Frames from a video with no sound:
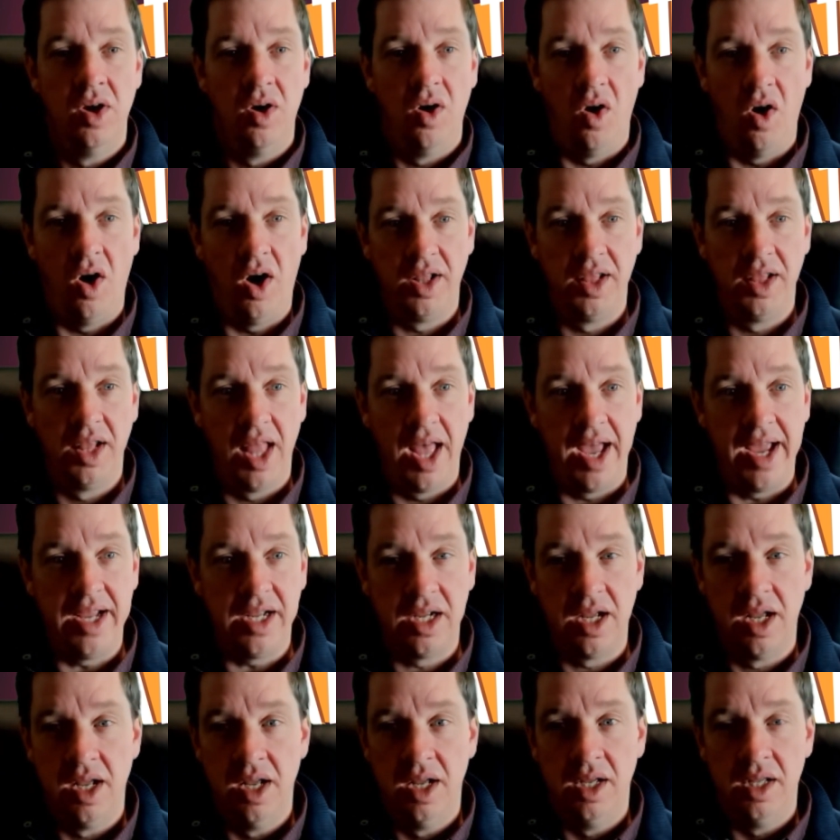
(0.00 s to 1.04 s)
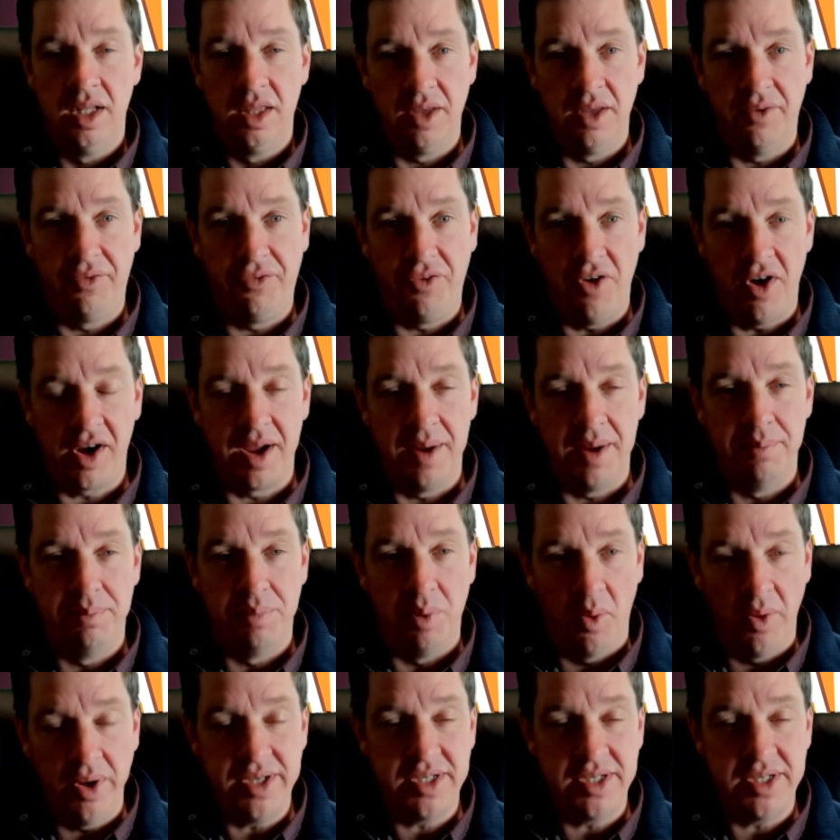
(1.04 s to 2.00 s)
on like the fucking Boy